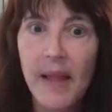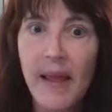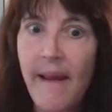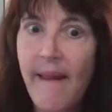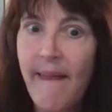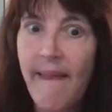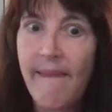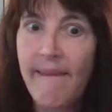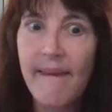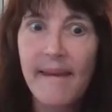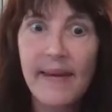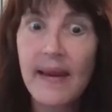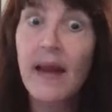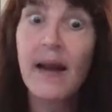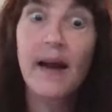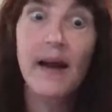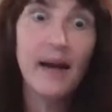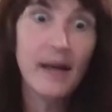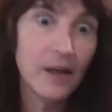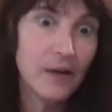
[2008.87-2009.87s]
And
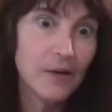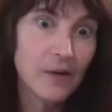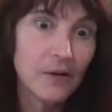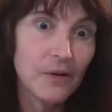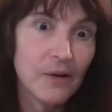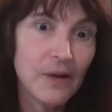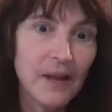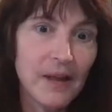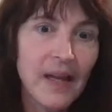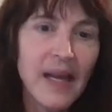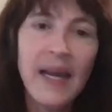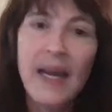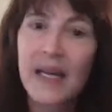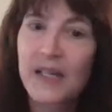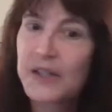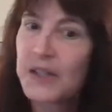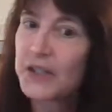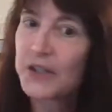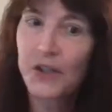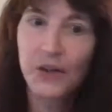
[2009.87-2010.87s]
yeah, I know
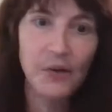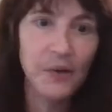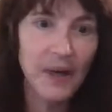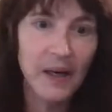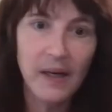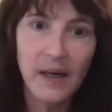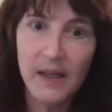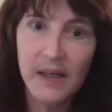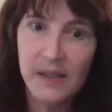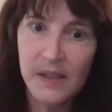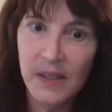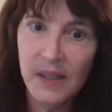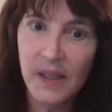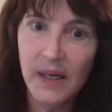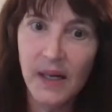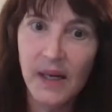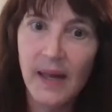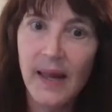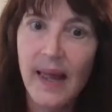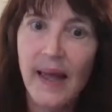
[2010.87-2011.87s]
it's such a great
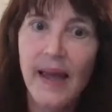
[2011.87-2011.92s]
idea,